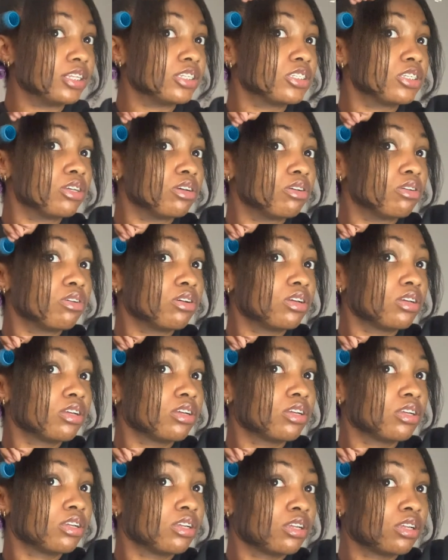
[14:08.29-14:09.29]
So,
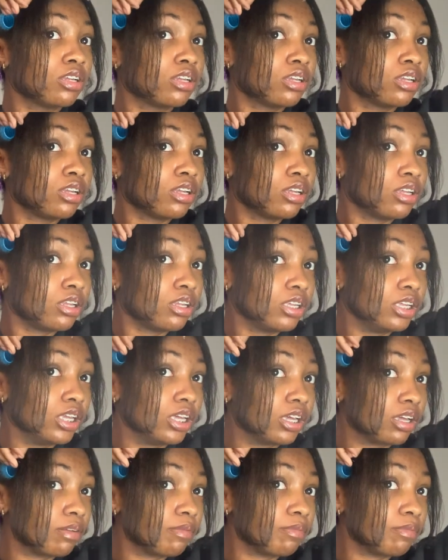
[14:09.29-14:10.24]
yeah.